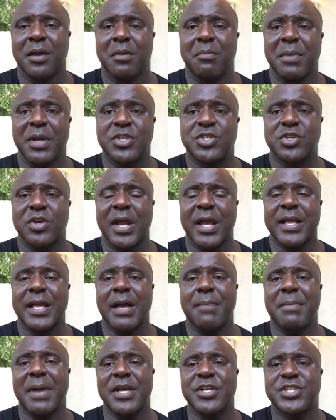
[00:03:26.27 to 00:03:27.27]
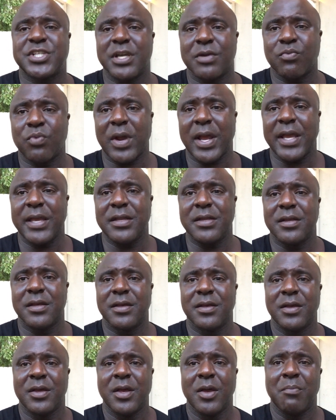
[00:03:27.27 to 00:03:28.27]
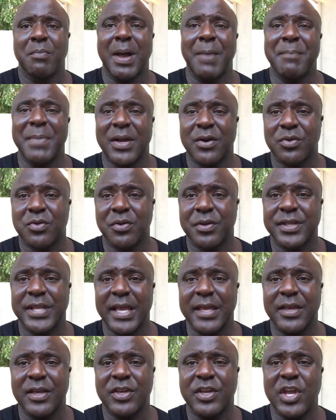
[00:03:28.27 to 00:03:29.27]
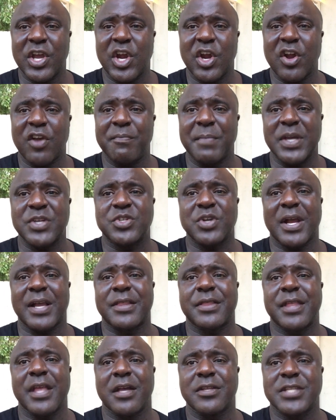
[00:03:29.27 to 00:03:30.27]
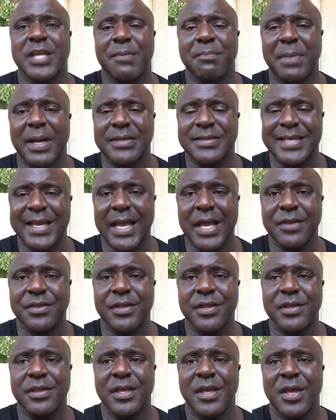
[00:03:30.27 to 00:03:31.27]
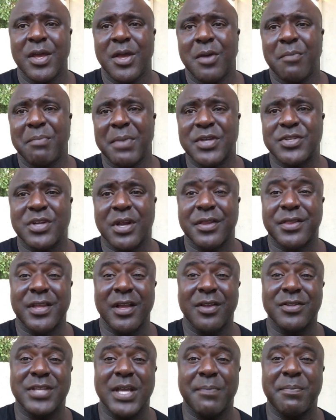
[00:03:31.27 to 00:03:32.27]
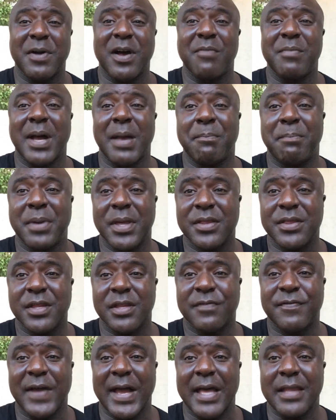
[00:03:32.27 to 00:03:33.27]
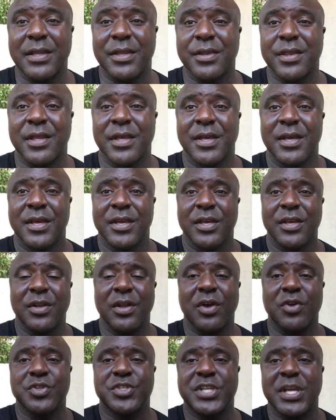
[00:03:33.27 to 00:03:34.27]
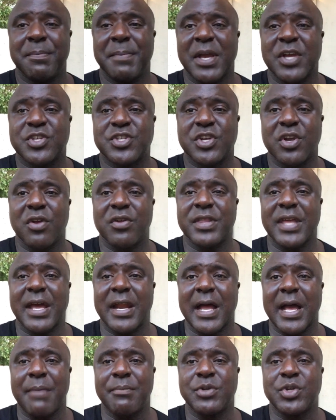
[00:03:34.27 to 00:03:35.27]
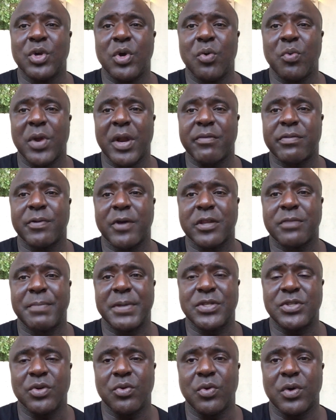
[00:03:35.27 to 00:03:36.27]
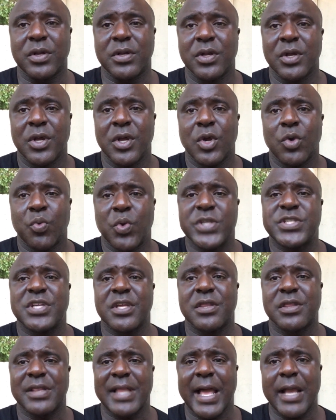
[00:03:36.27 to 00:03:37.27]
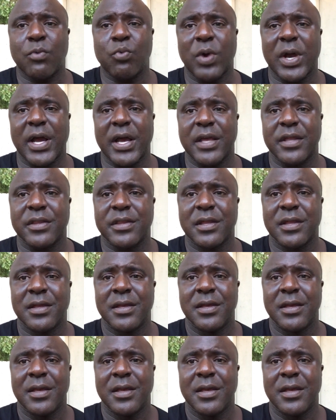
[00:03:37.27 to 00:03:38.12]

Make sure I got my shit right. My medical's taken care of. Make sure I stay on top of my taxes. Make sure I stay on top of all my business filings. You know, she makes sure that I'm doing what I'm supposed to be doing, which is likewise.